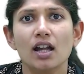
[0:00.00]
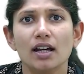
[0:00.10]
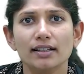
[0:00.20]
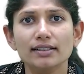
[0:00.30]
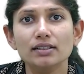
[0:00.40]

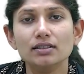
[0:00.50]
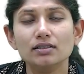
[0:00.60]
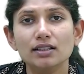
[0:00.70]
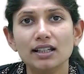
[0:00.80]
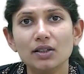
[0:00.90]
right,
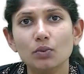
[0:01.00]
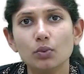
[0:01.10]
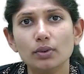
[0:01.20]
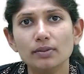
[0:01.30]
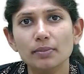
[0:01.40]
he
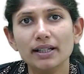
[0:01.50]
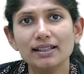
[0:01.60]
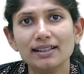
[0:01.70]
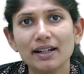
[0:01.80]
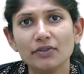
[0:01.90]
would be
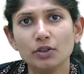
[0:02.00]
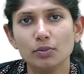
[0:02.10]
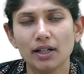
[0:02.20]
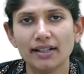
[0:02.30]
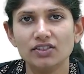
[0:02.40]
left
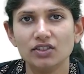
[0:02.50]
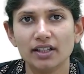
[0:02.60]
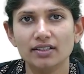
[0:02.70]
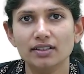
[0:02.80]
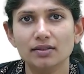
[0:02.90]

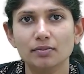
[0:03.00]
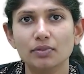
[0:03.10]
blindsided.